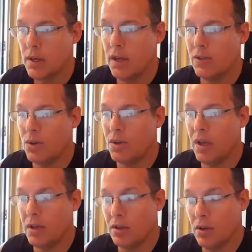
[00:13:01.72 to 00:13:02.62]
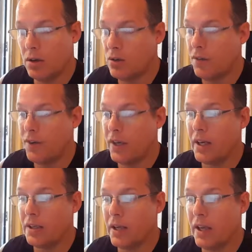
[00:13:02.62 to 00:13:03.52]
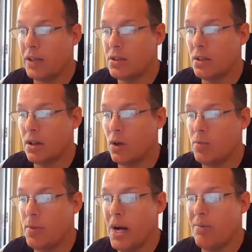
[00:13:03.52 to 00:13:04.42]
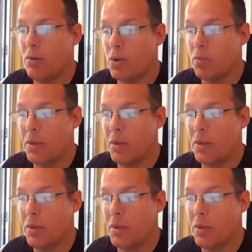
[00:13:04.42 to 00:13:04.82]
And don't forget that Obama was